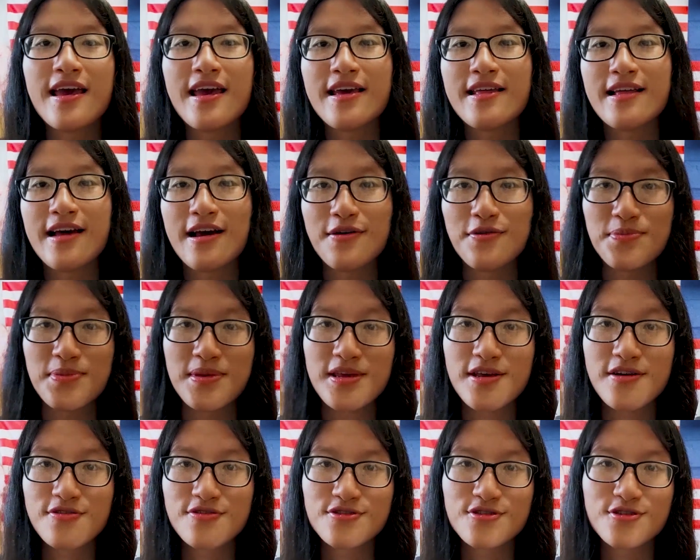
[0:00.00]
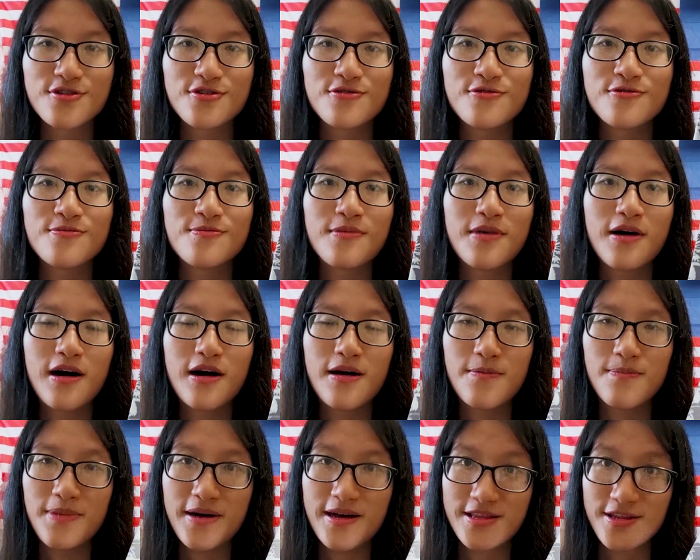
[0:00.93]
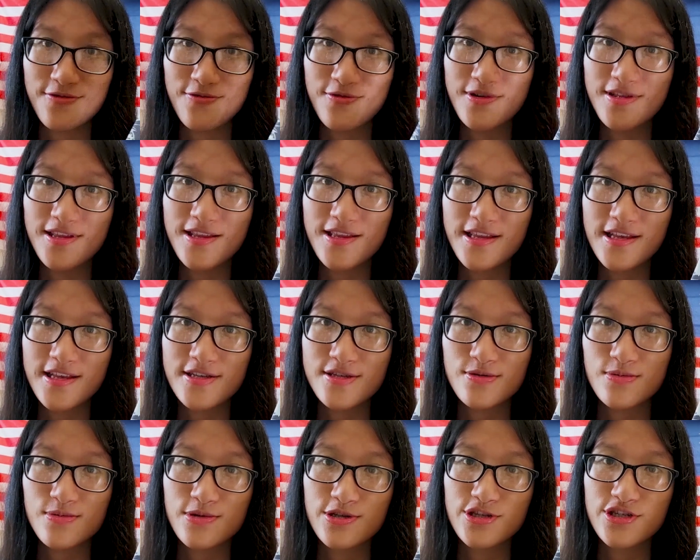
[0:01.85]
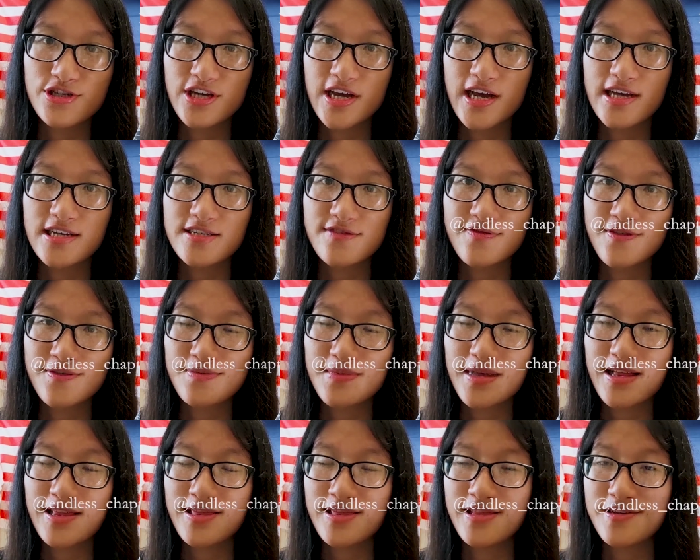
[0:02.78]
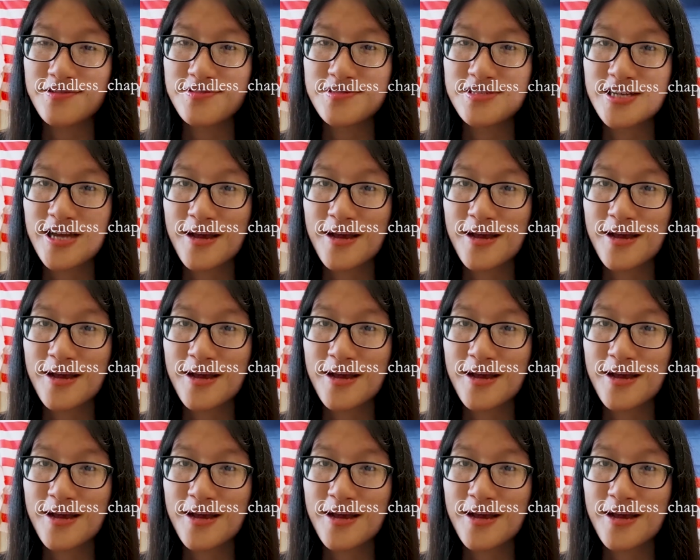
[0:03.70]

And I will be also buddy reading this with Jazz from Endless